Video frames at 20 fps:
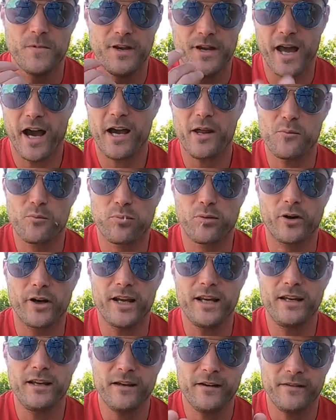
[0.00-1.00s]
not
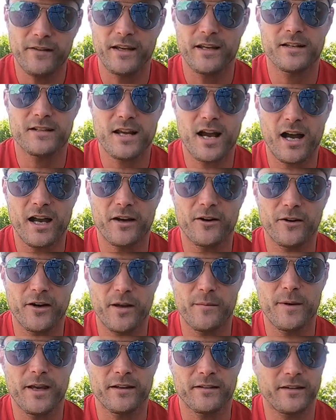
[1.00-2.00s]
bring the entire
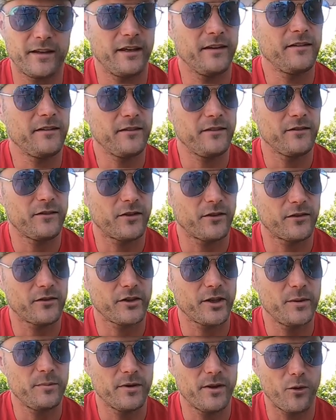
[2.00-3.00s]
MSS to
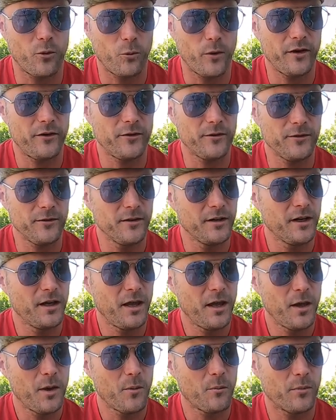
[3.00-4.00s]
sleep in the winter,
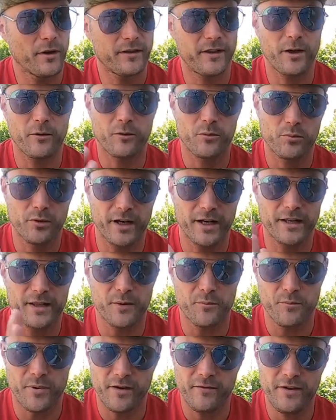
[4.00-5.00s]
but they would bring
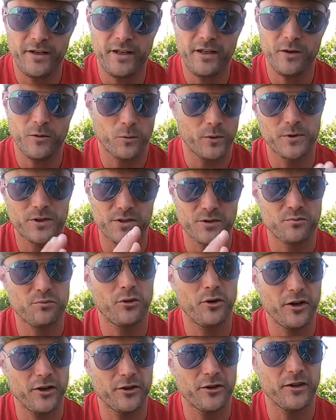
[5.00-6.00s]
the bivy, which is
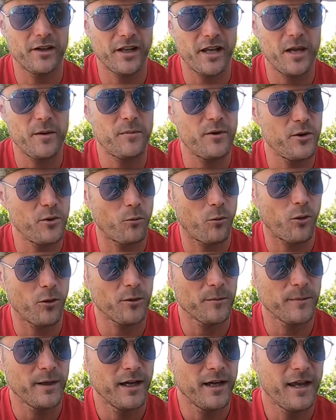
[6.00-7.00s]
pretty good at keeping you
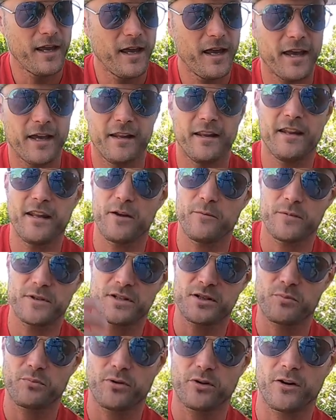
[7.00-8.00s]
warm, and then they would
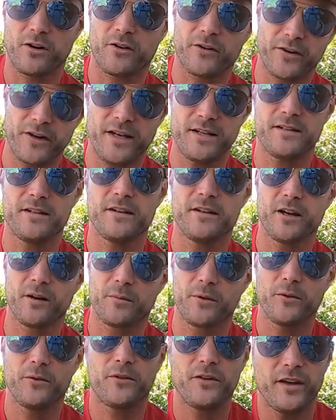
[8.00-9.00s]
just put all their
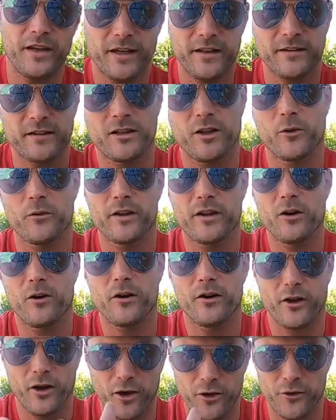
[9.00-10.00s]
ECWCS clothing
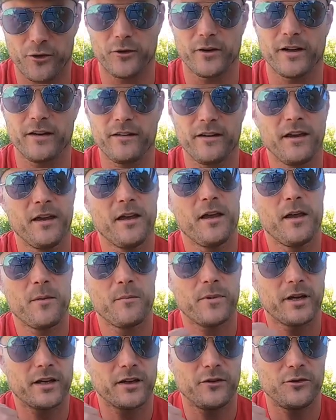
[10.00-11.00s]
on under it.
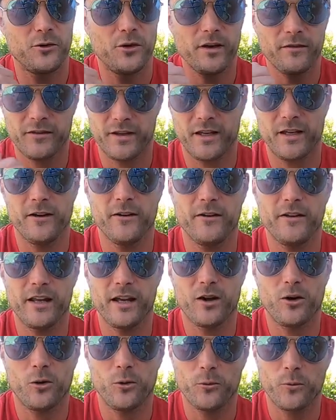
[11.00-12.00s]
Because you have to carry
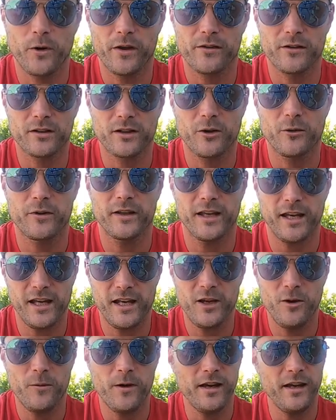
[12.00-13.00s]
that cold weather clothing
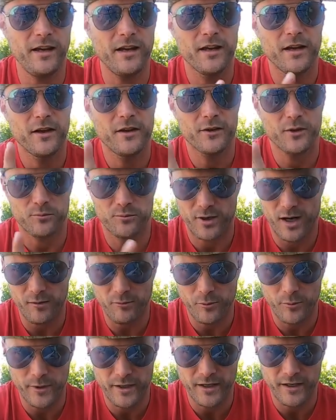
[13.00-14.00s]
anyway, you're
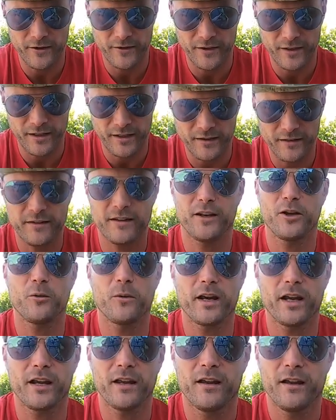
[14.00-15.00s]
probably carrying this
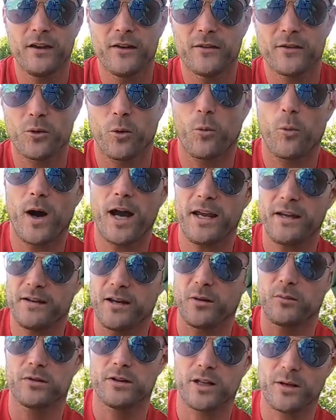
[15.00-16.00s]
anyway, so why
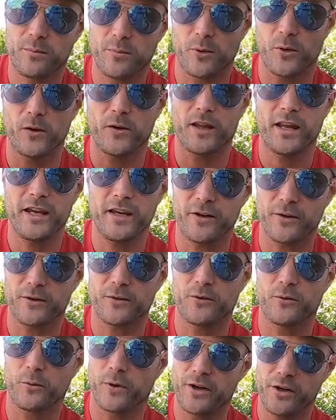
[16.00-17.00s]
double up on
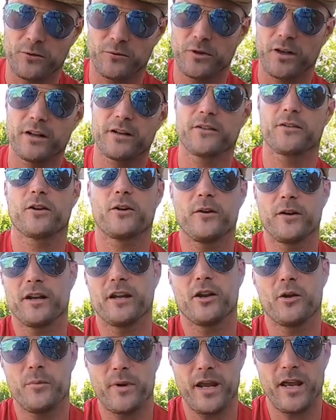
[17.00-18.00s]
layers when your ruck is already
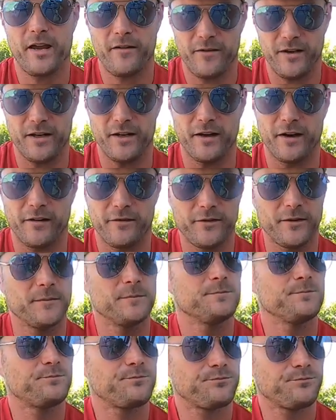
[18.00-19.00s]
going to be heavy enough?
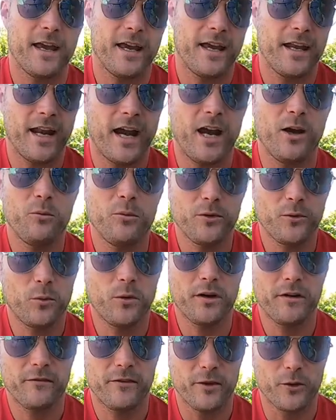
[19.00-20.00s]
And I was
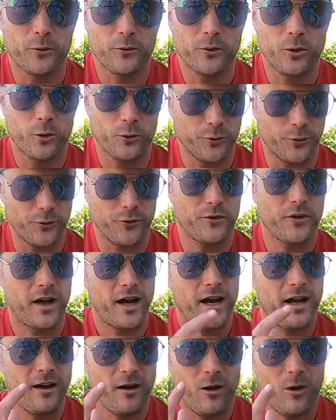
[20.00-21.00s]
one of those soldiers.
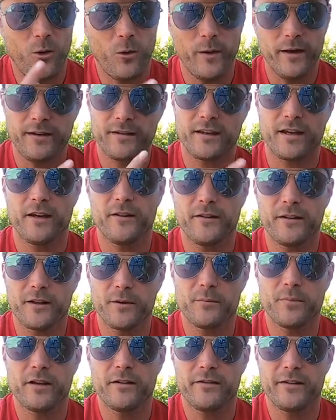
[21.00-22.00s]
I always
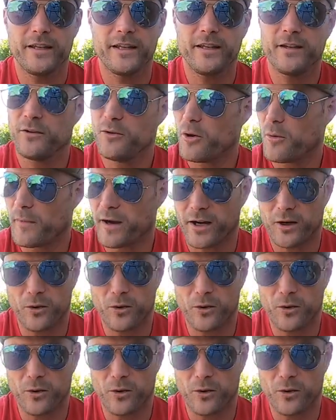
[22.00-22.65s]
carried the bivy no